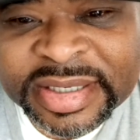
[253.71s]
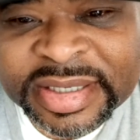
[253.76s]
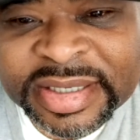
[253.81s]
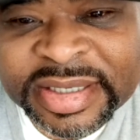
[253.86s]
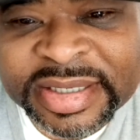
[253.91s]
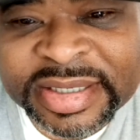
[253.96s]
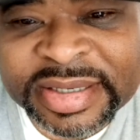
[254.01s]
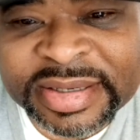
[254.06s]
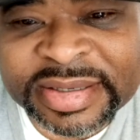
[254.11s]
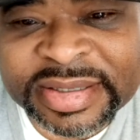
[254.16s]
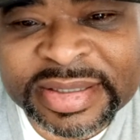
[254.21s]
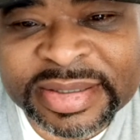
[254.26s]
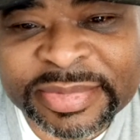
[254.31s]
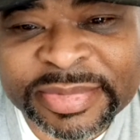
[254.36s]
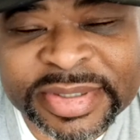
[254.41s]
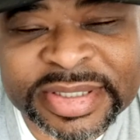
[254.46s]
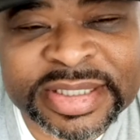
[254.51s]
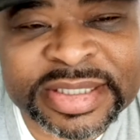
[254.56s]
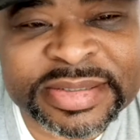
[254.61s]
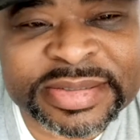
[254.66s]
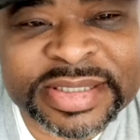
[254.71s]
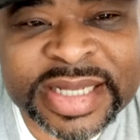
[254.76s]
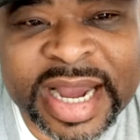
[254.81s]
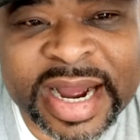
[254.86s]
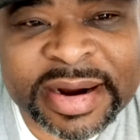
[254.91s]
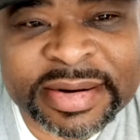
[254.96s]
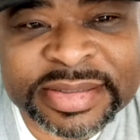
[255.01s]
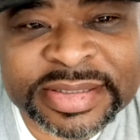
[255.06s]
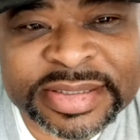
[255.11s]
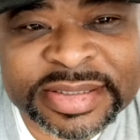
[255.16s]
the reduced
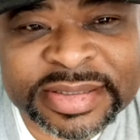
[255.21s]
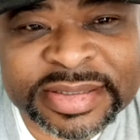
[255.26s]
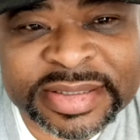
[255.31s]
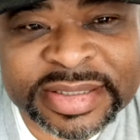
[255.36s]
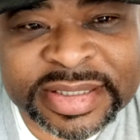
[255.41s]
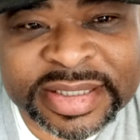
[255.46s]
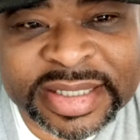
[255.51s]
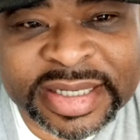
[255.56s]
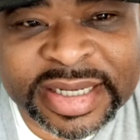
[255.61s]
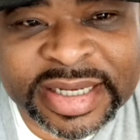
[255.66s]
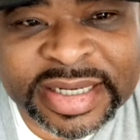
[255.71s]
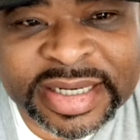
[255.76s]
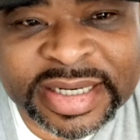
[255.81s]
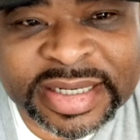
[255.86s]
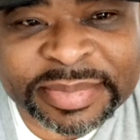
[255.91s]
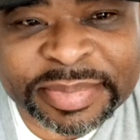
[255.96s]
hours you're going to get at